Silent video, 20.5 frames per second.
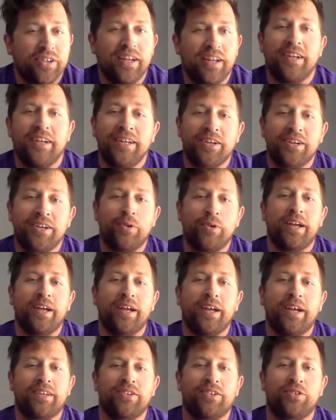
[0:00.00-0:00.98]
I didn't quite
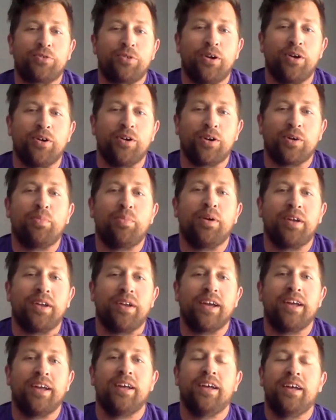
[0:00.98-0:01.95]
get to stroke, but
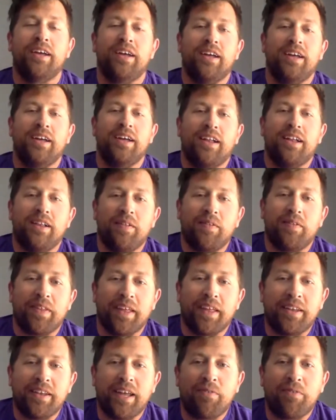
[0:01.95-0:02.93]

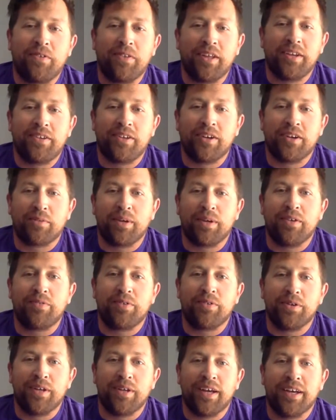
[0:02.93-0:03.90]
it definitely took me a
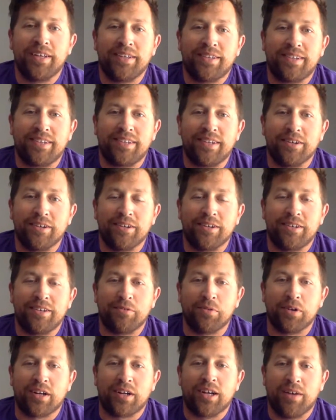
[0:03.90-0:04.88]
few days to
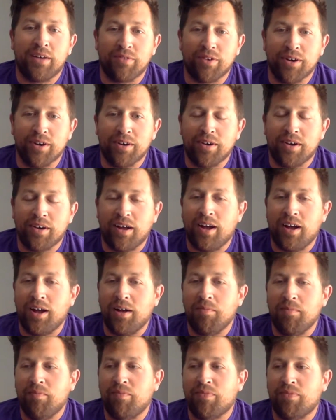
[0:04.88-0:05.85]
recover
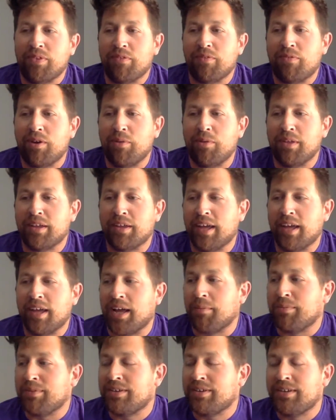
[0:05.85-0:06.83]
from the
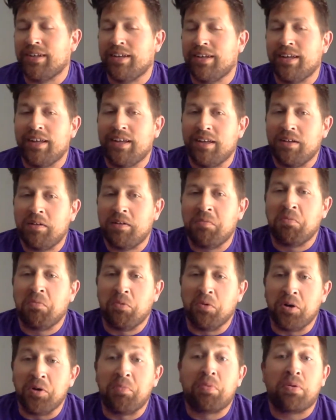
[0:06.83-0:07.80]
games.
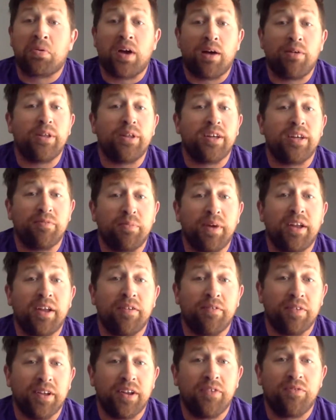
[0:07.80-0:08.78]
Would probably have
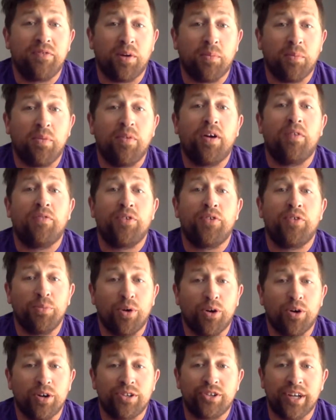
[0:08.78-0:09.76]
benefited from a few
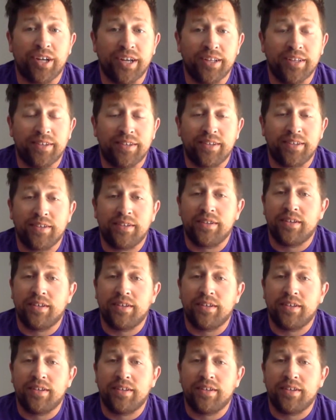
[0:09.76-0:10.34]
more shades.